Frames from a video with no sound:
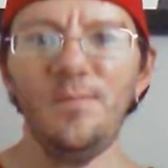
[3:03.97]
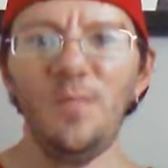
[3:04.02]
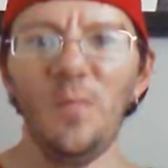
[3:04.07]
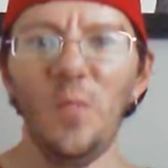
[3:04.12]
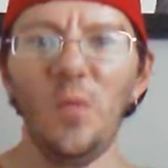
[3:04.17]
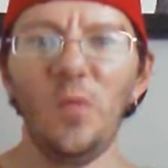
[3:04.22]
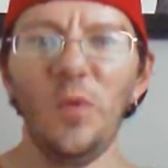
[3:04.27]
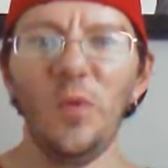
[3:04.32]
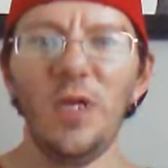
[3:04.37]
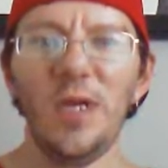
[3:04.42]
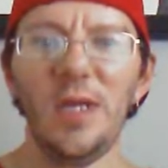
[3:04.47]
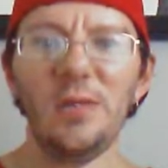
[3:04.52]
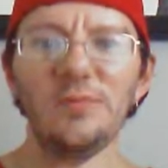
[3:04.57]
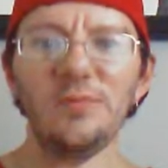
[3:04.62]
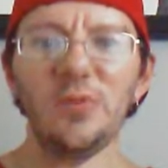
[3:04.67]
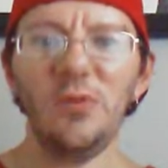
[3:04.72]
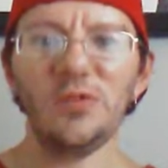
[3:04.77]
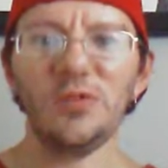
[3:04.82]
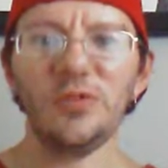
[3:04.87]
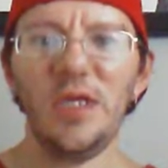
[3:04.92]
well, I was
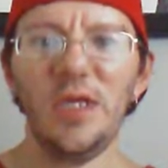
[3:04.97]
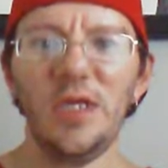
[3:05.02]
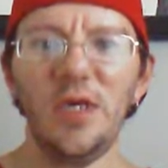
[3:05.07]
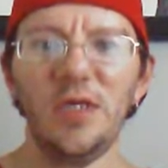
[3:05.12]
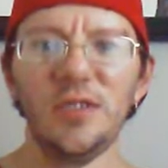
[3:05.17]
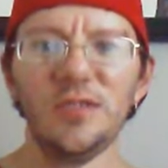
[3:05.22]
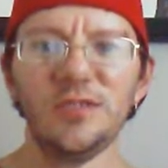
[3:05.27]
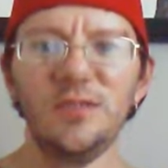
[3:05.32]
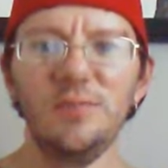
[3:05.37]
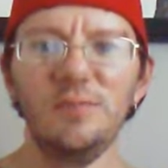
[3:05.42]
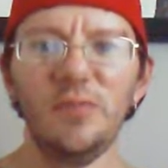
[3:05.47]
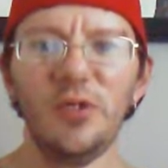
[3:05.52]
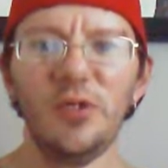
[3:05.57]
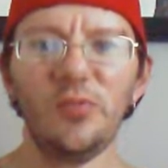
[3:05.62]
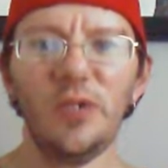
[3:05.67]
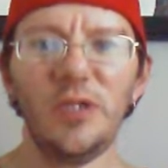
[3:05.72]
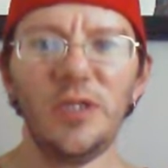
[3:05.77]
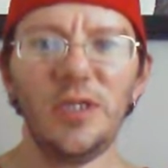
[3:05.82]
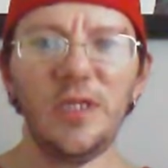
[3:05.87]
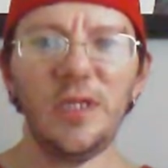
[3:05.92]
going to say custom,
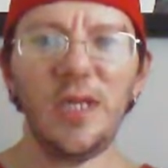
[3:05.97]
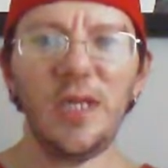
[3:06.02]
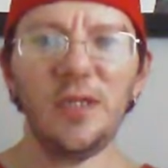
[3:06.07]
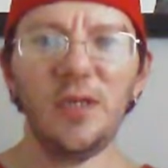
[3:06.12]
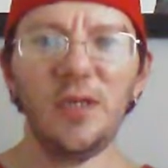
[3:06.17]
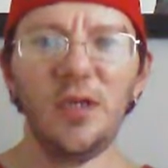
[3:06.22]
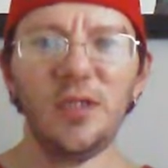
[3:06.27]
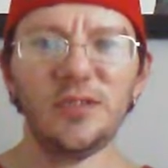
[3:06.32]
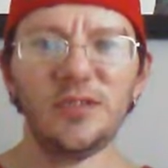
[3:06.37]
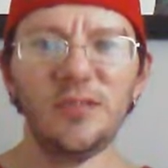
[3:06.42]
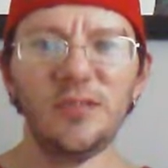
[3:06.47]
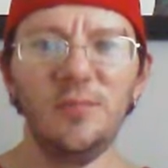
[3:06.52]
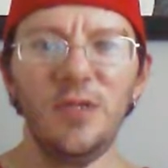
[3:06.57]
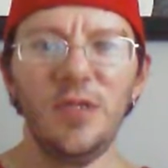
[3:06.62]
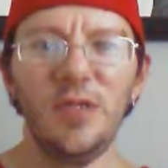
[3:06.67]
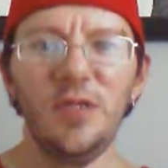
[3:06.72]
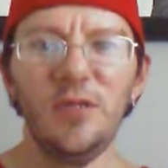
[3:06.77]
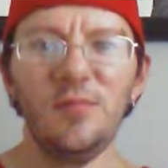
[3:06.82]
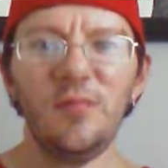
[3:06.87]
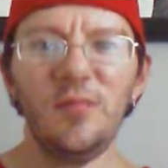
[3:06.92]
but really it ain't custom.
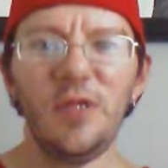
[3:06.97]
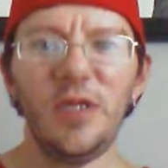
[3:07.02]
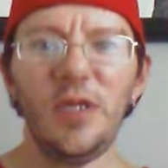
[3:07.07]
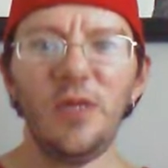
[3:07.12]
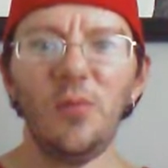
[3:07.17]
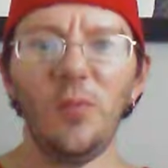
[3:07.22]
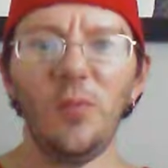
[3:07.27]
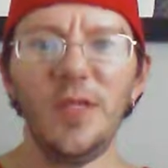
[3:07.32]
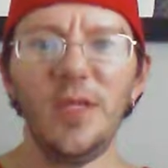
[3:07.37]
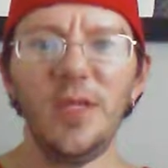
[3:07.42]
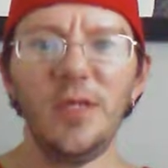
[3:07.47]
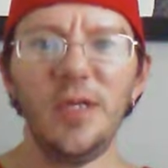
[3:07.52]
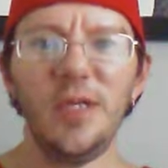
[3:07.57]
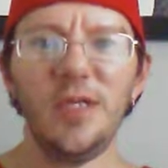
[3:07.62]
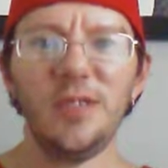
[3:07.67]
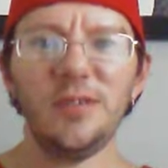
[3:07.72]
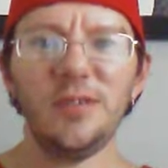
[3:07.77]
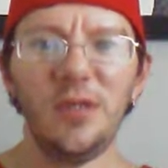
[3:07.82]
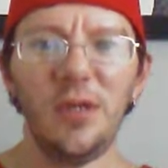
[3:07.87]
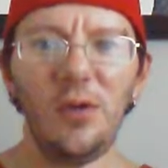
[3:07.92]
But in a way it
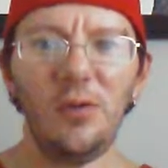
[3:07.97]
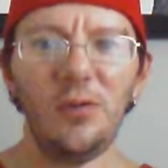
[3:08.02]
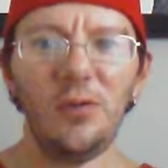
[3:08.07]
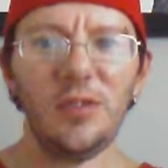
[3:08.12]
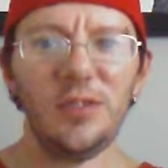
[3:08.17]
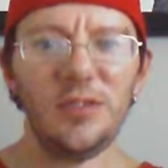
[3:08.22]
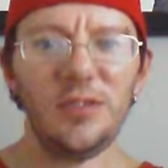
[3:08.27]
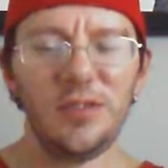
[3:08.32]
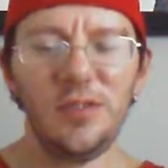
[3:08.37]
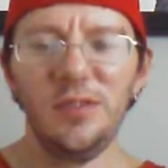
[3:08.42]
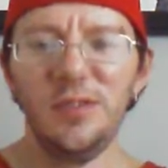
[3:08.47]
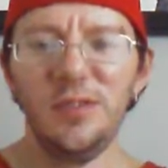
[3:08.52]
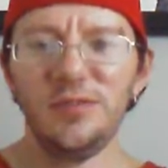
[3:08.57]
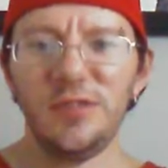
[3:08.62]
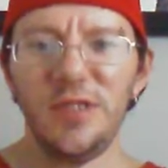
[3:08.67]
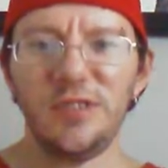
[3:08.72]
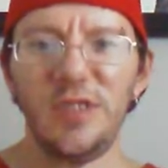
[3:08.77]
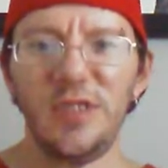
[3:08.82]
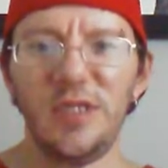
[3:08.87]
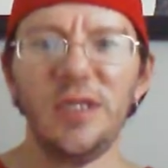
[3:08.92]
is, because
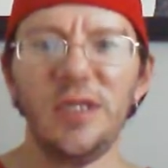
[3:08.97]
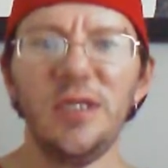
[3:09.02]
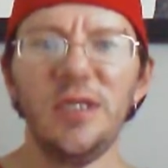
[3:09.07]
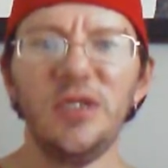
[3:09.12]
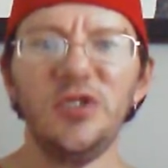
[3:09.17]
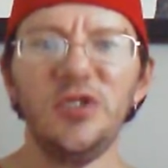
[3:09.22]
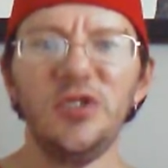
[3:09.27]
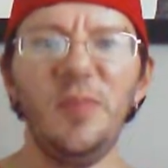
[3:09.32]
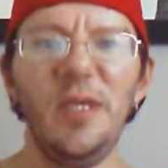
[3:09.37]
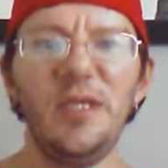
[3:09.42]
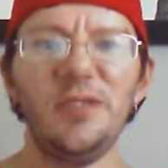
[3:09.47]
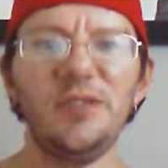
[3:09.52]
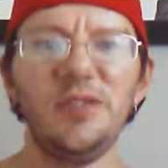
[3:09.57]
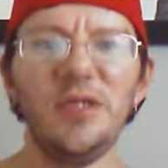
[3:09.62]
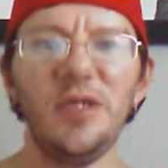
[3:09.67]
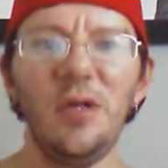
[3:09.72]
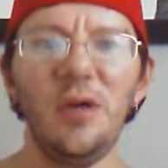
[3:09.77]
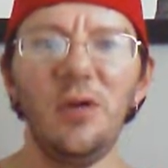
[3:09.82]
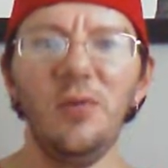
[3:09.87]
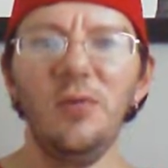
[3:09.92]
they're taking these beats,
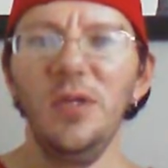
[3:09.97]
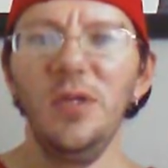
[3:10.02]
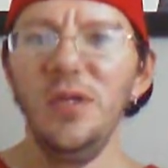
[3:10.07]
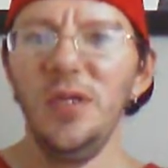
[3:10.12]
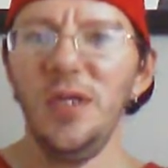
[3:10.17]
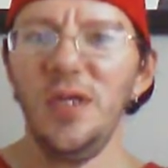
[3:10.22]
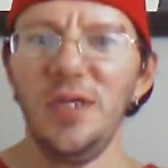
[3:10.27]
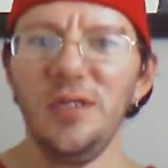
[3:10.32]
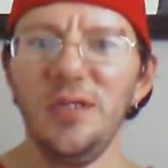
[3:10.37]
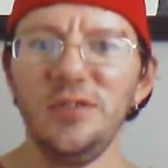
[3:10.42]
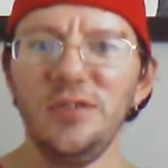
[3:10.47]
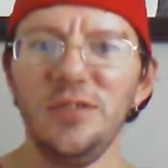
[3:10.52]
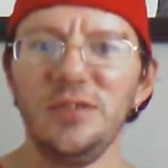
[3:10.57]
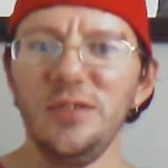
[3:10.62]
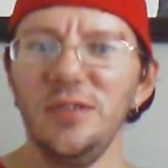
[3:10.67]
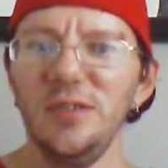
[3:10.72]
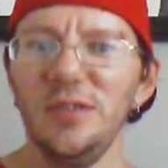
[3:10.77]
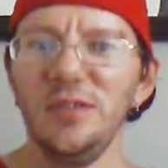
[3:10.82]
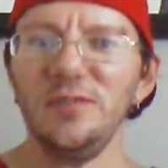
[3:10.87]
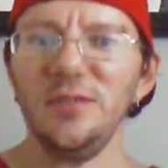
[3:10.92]
and
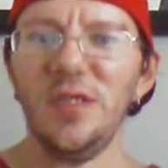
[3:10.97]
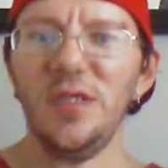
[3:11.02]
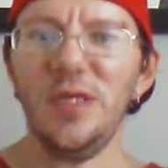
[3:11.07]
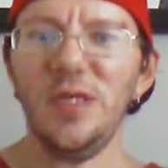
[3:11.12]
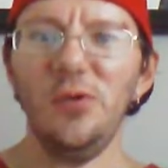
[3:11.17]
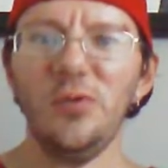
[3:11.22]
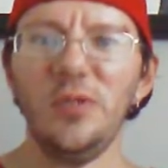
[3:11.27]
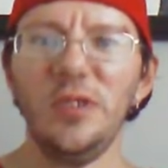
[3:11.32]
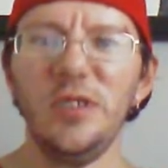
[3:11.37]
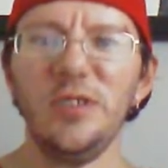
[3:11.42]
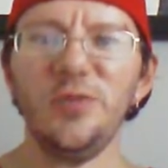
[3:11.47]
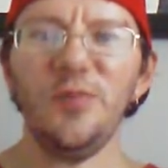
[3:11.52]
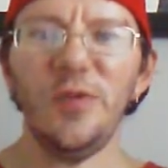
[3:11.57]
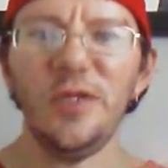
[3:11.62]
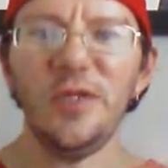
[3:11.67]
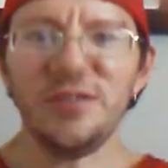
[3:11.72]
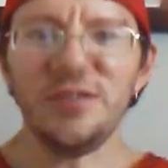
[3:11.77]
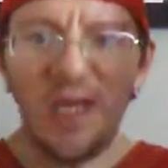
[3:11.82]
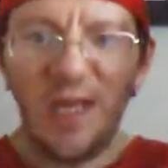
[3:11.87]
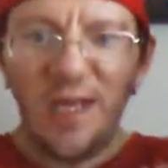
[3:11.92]
they're doing these
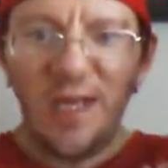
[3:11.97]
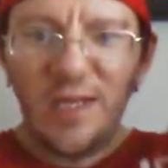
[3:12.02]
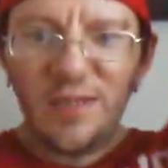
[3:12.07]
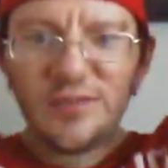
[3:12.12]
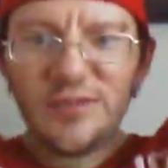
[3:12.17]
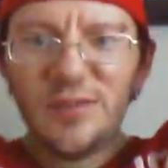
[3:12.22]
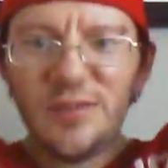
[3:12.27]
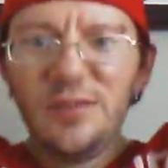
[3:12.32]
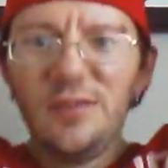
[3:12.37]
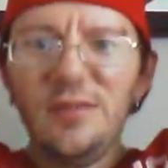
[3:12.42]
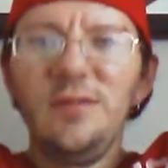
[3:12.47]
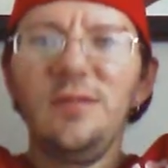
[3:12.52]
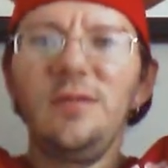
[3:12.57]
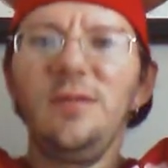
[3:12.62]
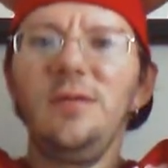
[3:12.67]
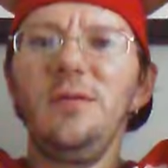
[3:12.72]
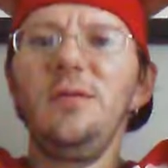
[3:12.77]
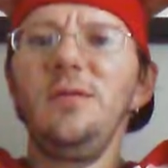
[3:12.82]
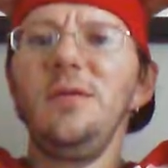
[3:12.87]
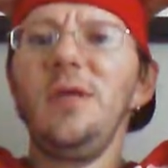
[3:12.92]
freestyles.
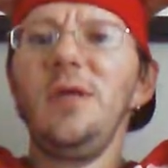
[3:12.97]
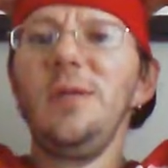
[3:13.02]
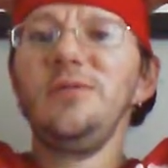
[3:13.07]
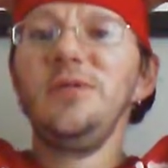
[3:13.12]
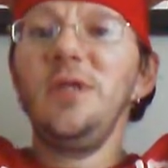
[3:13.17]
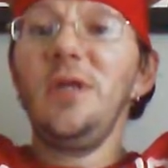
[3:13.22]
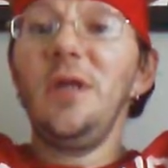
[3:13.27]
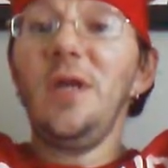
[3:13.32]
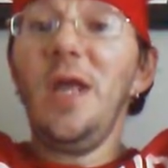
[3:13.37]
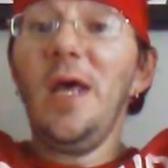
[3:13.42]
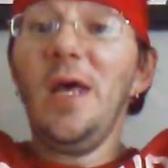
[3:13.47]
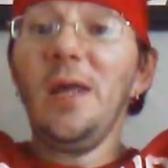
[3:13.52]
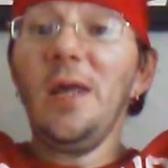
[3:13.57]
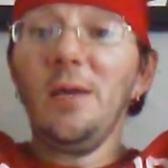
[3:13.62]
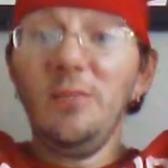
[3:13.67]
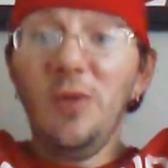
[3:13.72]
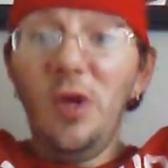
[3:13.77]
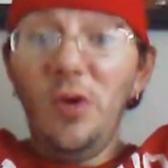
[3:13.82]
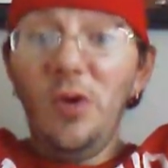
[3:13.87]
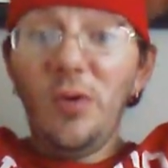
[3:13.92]
I've seen a lot
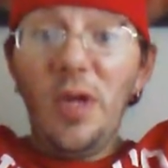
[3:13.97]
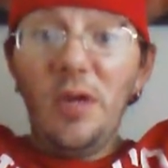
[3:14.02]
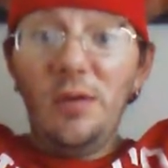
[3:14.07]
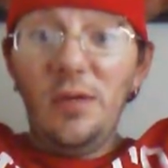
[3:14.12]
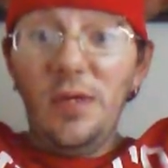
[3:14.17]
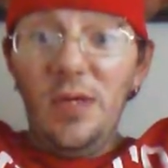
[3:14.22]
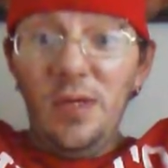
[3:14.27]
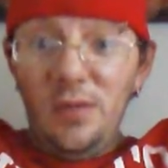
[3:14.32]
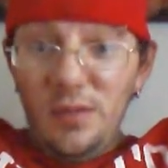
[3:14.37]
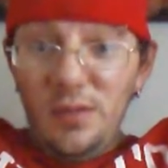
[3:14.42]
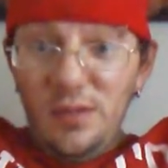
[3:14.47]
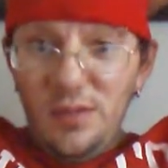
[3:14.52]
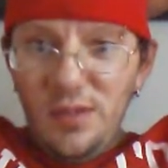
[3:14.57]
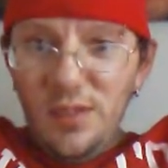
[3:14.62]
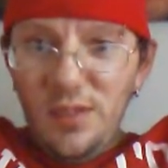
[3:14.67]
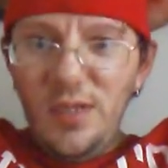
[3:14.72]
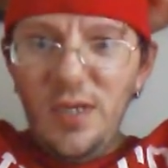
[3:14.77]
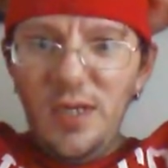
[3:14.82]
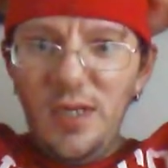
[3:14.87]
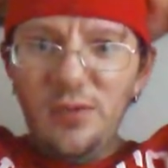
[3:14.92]
of them go down there,
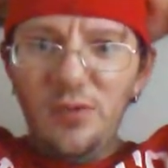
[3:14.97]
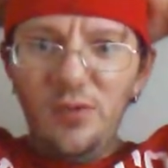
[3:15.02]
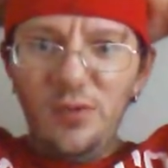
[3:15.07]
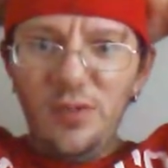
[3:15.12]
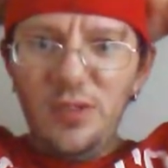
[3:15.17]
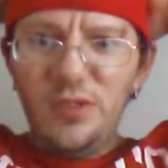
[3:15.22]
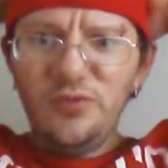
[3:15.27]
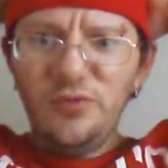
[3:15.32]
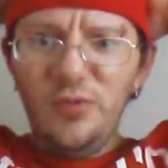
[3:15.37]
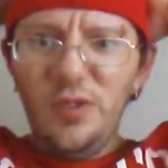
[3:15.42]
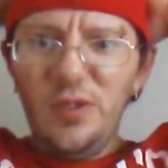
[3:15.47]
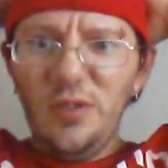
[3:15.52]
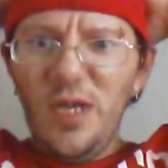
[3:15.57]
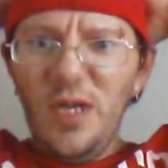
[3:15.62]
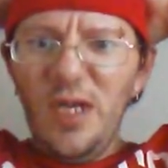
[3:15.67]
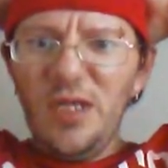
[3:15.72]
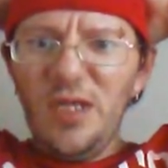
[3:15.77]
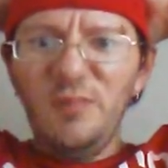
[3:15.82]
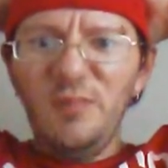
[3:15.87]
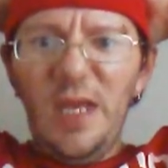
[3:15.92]
and they're doing these real
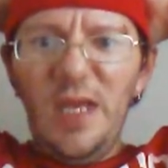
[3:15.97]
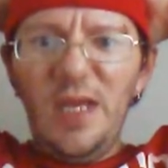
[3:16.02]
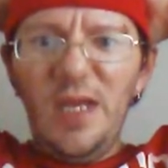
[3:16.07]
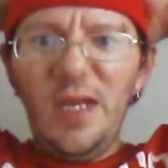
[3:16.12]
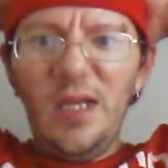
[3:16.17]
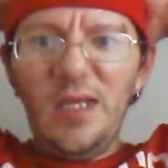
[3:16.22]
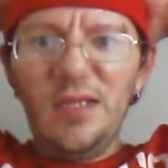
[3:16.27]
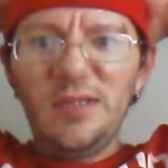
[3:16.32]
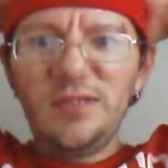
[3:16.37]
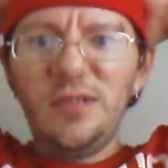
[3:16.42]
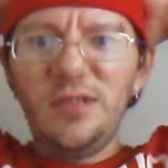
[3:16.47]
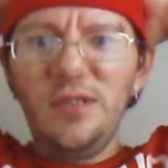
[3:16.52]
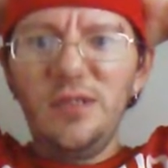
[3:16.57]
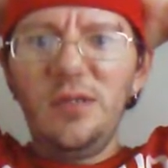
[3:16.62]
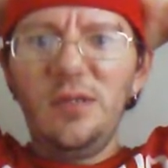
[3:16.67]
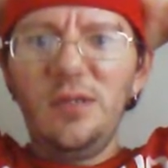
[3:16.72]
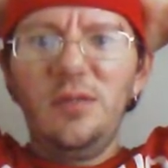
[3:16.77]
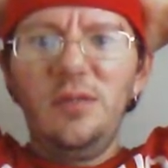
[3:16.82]
nice, badass